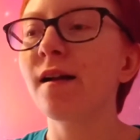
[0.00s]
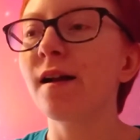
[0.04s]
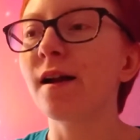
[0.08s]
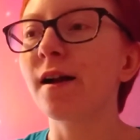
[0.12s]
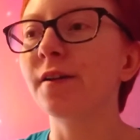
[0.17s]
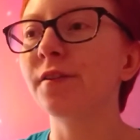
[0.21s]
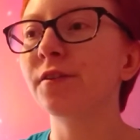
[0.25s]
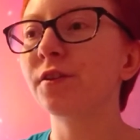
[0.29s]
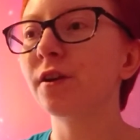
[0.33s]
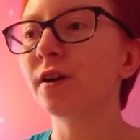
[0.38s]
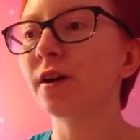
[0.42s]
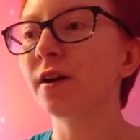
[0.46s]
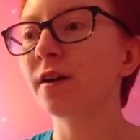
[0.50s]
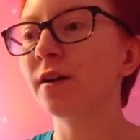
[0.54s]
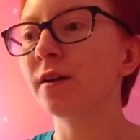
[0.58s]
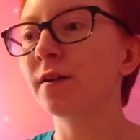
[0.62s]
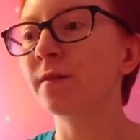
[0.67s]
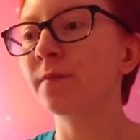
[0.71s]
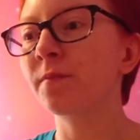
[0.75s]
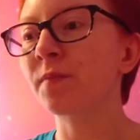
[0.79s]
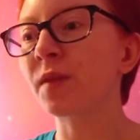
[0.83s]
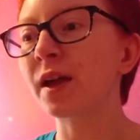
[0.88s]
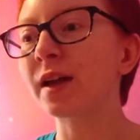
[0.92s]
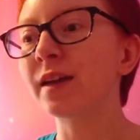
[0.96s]
And
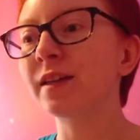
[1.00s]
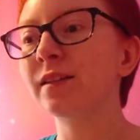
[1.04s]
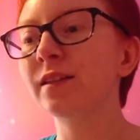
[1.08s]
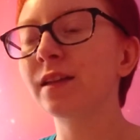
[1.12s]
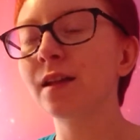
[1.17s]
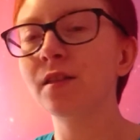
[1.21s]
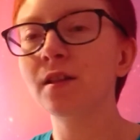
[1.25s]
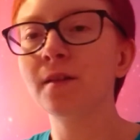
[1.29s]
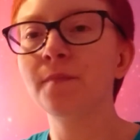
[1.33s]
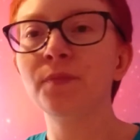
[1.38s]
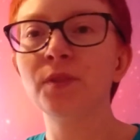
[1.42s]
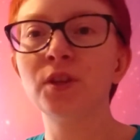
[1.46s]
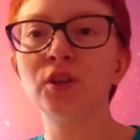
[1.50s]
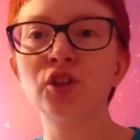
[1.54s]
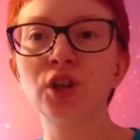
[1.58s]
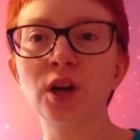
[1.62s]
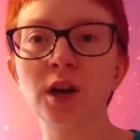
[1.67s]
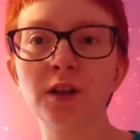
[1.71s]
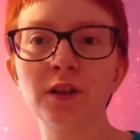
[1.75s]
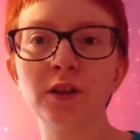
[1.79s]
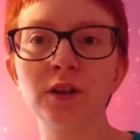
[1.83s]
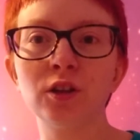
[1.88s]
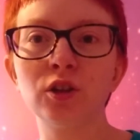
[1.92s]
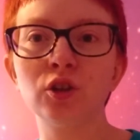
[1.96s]
I set them the
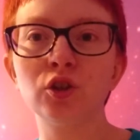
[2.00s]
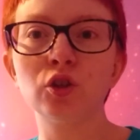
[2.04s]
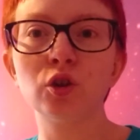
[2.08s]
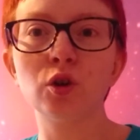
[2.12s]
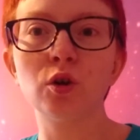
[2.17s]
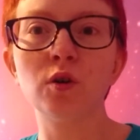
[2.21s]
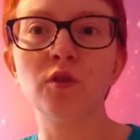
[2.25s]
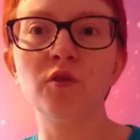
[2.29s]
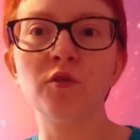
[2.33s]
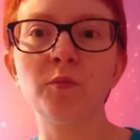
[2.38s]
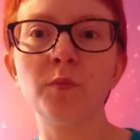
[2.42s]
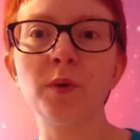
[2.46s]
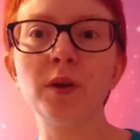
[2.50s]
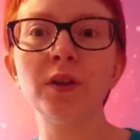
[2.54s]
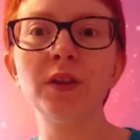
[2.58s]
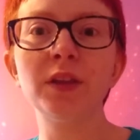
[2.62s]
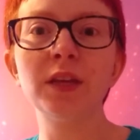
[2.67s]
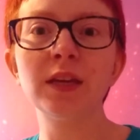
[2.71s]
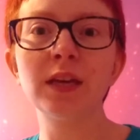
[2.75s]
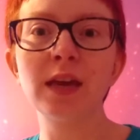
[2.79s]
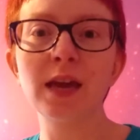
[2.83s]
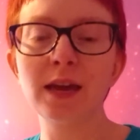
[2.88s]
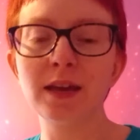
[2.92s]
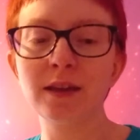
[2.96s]
challenge of
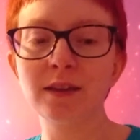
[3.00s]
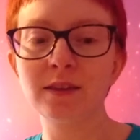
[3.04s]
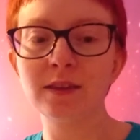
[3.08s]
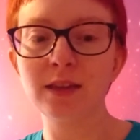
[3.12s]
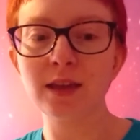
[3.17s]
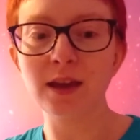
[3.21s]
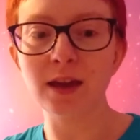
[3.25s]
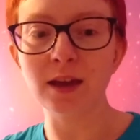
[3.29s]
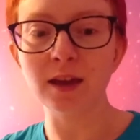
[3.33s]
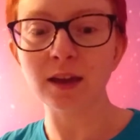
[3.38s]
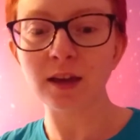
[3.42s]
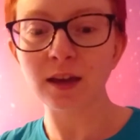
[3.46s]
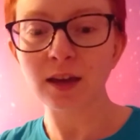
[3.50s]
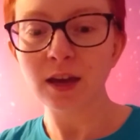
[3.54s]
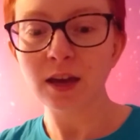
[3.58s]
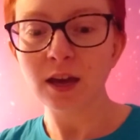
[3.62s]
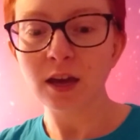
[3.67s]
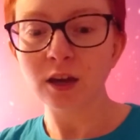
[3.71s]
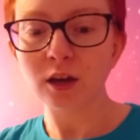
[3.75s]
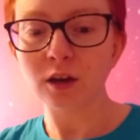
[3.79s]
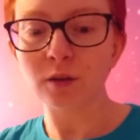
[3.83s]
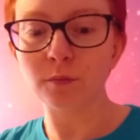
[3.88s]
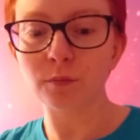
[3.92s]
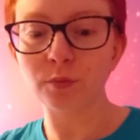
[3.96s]
building a deck
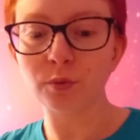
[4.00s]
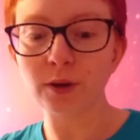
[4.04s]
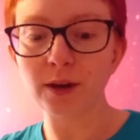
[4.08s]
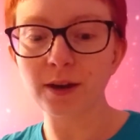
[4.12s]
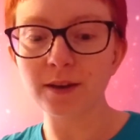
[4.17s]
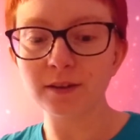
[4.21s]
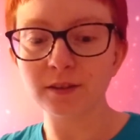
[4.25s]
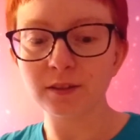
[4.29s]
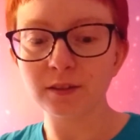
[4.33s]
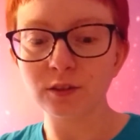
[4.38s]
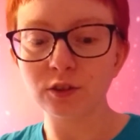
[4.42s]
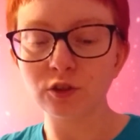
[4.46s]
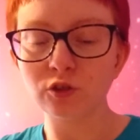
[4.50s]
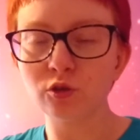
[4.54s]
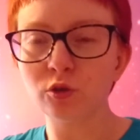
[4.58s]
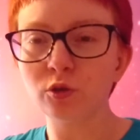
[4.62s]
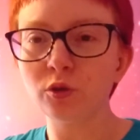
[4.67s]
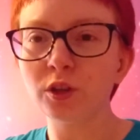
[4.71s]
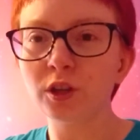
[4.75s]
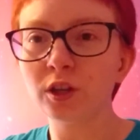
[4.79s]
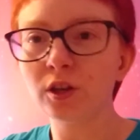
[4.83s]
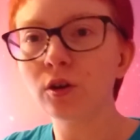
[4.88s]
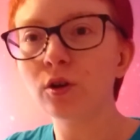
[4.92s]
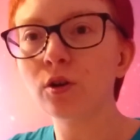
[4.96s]
comprising
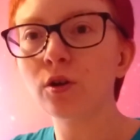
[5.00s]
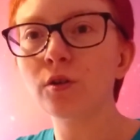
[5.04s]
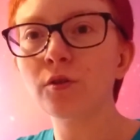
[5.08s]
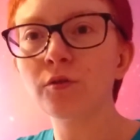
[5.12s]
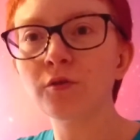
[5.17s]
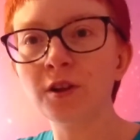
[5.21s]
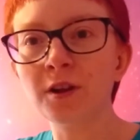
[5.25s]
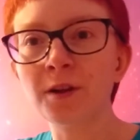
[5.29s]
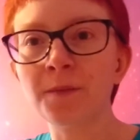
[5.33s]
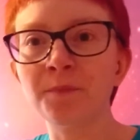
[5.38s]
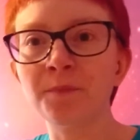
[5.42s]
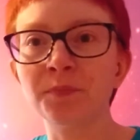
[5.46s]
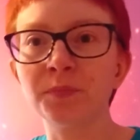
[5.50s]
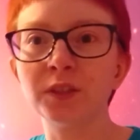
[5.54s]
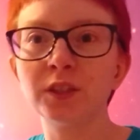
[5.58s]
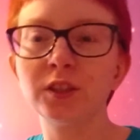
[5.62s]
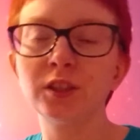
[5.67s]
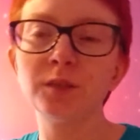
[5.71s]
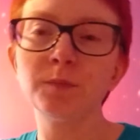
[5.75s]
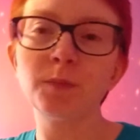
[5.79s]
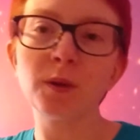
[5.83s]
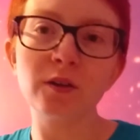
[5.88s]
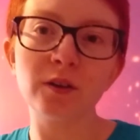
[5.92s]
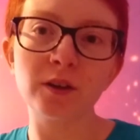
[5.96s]
solely of
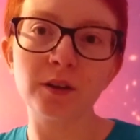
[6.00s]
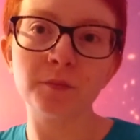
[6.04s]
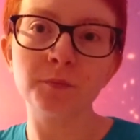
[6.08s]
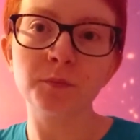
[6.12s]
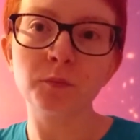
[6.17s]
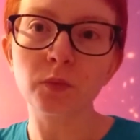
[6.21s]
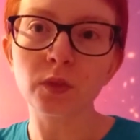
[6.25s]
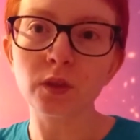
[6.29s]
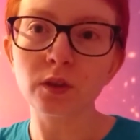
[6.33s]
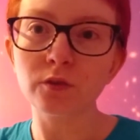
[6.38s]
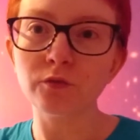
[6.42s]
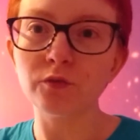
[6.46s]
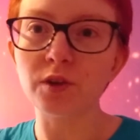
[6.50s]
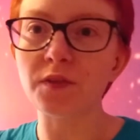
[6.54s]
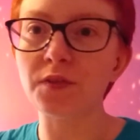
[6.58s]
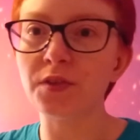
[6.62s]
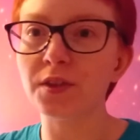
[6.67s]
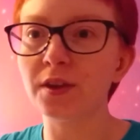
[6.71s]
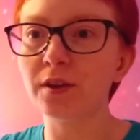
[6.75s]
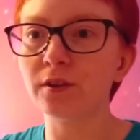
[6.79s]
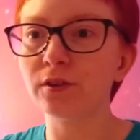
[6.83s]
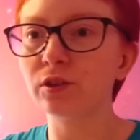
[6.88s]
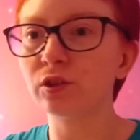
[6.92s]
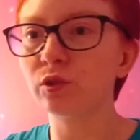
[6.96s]
Spirit
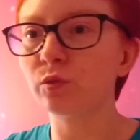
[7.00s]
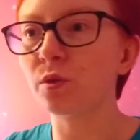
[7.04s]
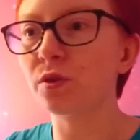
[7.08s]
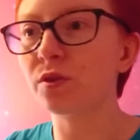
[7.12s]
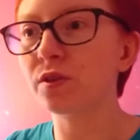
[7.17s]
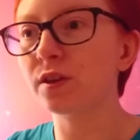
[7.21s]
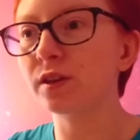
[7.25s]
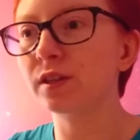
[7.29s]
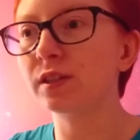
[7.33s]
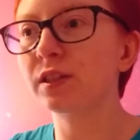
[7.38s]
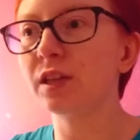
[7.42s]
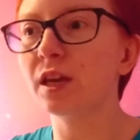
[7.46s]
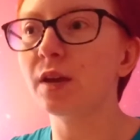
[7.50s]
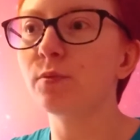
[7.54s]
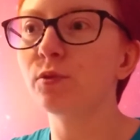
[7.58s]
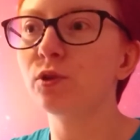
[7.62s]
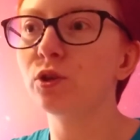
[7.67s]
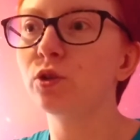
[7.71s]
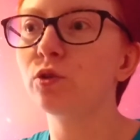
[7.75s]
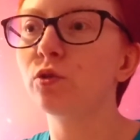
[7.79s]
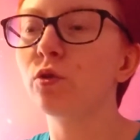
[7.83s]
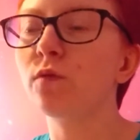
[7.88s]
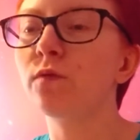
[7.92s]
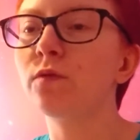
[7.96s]
Resonators, with the
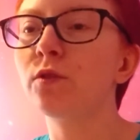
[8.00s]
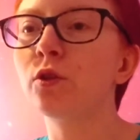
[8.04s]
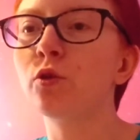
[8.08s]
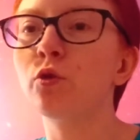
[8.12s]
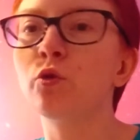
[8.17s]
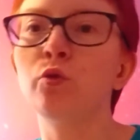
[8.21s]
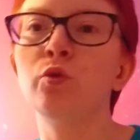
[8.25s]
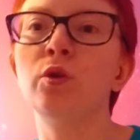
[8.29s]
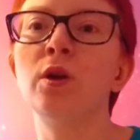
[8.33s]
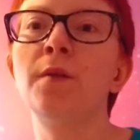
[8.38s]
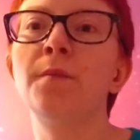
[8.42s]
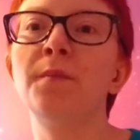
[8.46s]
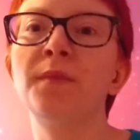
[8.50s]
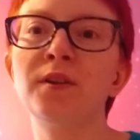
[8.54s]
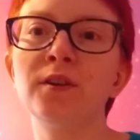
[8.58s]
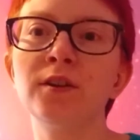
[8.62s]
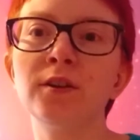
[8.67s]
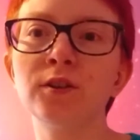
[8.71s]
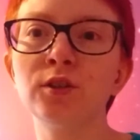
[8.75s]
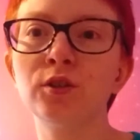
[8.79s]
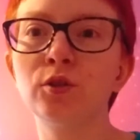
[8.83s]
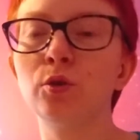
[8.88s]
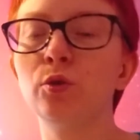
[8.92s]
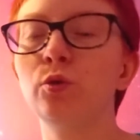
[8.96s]
exception of the new
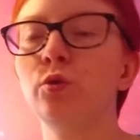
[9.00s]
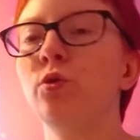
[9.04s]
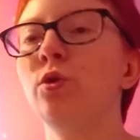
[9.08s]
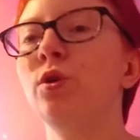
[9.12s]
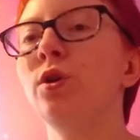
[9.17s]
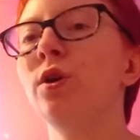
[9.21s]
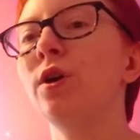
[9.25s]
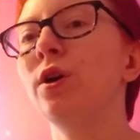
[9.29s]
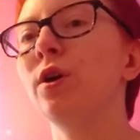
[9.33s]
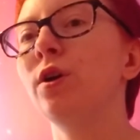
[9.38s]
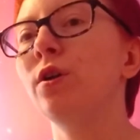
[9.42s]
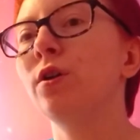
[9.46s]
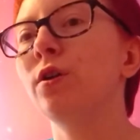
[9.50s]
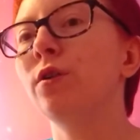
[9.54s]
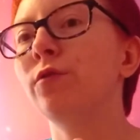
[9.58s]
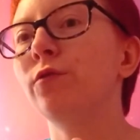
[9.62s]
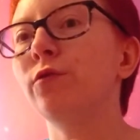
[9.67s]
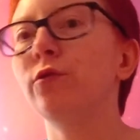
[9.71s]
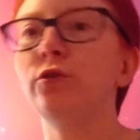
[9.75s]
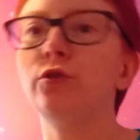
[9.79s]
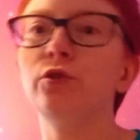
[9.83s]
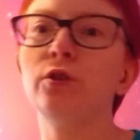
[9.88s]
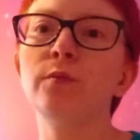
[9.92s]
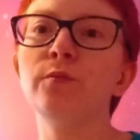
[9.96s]
Almerius, who
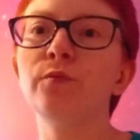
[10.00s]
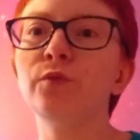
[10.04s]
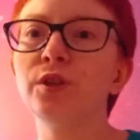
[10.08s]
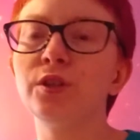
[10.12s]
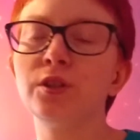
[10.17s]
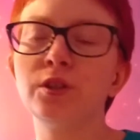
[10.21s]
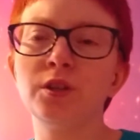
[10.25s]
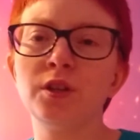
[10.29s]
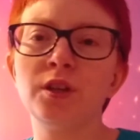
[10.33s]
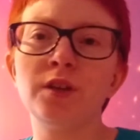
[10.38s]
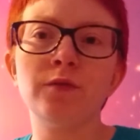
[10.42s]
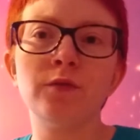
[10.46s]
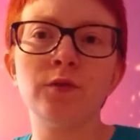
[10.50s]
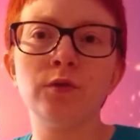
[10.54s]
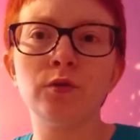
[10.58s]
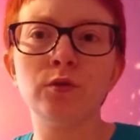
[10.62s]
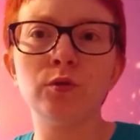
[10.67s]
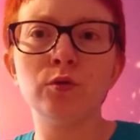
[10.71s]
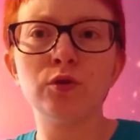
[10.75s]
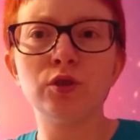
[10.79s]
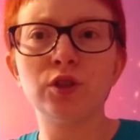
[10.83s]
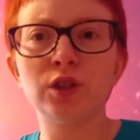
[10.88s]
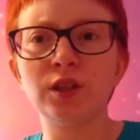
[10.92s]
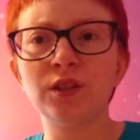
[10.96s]
for some reason, even
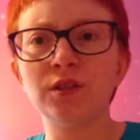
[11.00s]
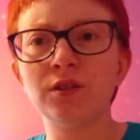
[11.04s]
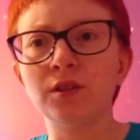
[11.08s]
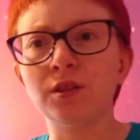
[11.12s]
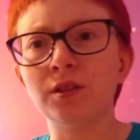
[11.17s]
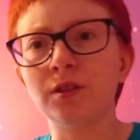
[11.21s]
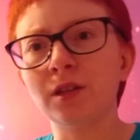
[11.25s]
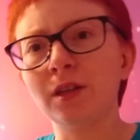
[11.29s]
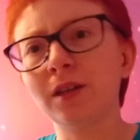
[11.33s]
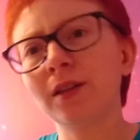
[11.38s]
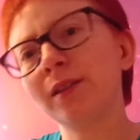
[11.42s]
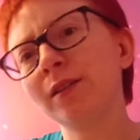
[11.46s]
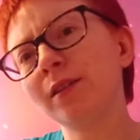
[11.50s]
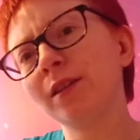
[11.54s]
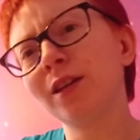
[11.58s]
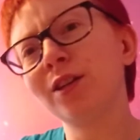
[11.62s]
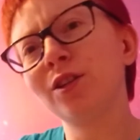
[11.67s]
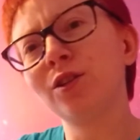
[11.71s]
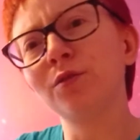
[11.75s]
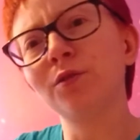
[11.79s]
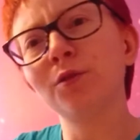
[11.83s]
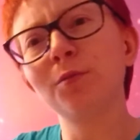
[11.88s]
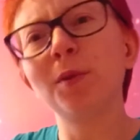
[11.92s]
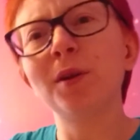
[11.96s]
though she's the 6th
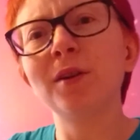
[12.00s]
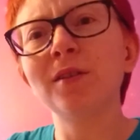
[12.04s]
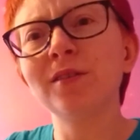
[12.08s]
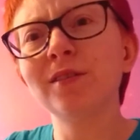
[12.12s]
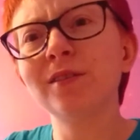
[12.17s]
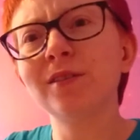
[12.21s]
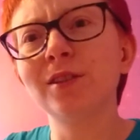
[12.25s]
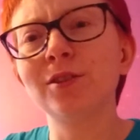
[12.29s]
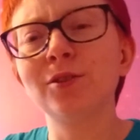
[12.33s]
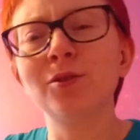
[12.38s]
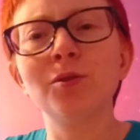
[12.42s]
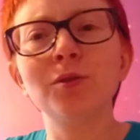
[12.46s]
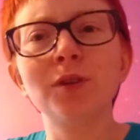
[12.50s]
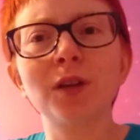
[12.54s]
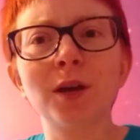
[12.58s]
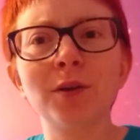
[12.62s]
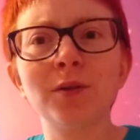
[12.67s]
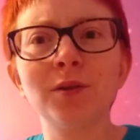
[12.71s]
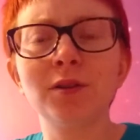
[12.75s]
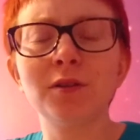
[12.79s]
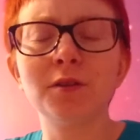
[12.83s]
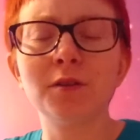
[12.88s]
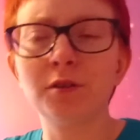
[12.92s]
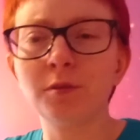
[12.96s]
stage of spirits, does not
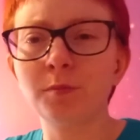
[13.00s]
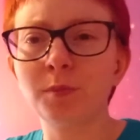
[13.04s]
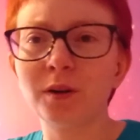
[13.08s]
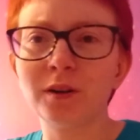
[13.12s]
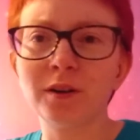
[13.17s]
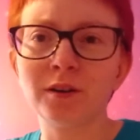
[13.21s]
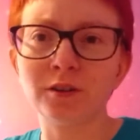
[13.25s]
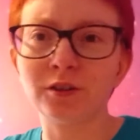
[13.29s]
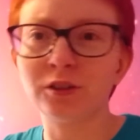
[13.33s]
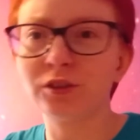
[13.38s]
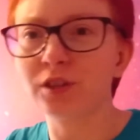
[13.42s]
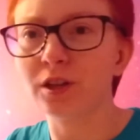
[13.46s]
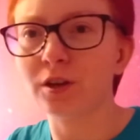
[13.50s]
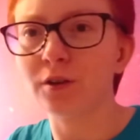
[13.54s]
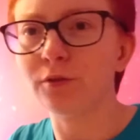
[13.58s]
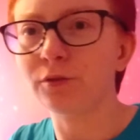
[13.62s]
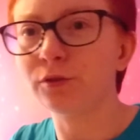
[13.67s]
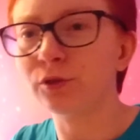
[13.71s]
count as a spirit herself.